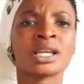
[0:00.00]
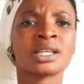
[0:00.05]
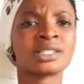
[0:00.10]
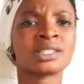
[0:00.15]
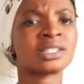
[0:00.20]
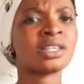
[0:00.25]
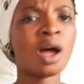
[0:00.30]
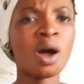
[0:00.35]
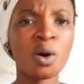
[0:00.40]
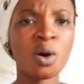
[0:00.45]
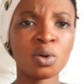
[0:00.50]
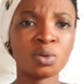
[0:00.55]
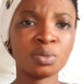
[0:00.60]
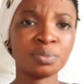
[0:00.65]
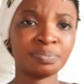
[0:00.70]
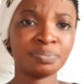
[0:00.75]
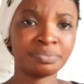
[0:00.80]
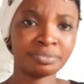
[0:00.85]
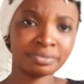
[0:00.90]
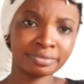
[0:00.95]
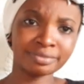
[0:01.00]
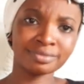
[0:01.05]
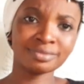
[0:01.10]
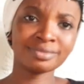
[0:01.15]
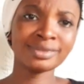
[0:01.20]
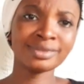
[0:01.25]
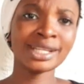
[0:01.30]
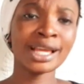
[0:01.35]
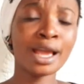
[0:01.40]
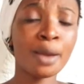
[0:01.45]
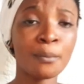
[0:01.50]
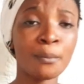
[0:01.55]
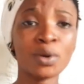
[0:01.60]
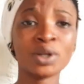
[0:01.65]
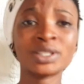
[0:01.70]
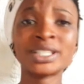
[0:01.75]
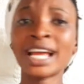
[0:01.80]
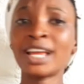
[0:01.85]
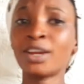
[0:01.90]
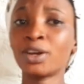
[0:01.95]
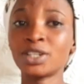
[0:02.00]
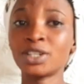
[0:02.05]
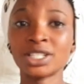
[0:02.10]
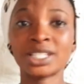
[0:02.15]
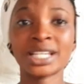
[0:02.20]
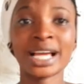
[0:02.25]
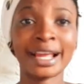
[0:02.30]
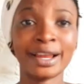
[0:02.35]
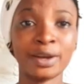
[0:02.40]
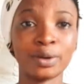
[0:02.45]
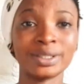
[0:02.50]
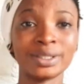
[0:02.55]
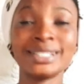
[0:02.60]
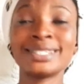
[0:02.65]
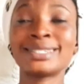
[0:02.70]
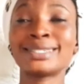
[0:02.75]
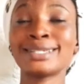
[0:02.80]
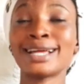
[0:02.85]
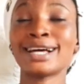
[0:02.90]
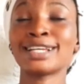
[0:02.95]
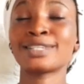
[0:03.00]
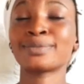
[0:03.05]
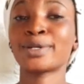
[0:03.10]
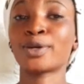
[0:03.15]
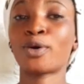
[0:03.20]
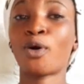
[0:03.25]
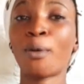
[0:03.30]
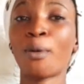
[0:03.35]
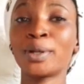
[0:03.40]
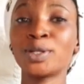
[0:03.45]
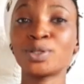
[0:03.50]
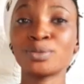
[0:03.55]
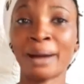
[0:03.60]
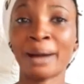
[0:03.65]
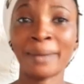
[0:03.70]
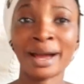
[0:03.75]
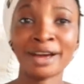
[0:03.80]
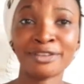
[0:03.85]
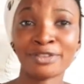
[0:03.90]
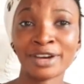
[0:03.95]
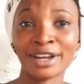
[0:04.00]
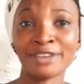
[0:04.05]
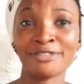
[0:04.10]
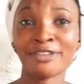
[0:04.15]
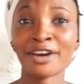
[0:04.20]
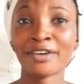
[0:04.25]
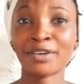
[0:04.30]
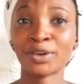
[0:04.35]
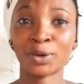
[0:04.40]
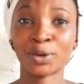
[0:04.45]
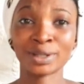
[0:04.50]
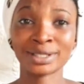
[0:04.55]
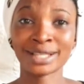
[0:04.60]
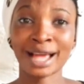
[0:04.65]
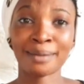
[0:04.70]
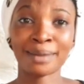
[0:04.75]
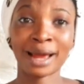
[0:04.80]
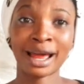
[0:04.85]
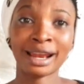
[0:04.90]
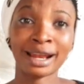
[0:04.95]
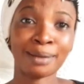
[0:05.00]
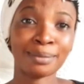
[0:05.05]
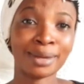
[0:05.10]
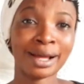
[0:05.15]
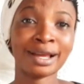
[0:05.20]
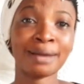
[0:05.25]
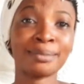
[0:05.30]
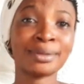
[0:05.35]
So mother-in-law, daughter-in-law, this thing has been coming to my mind for a very long time, and I'm like,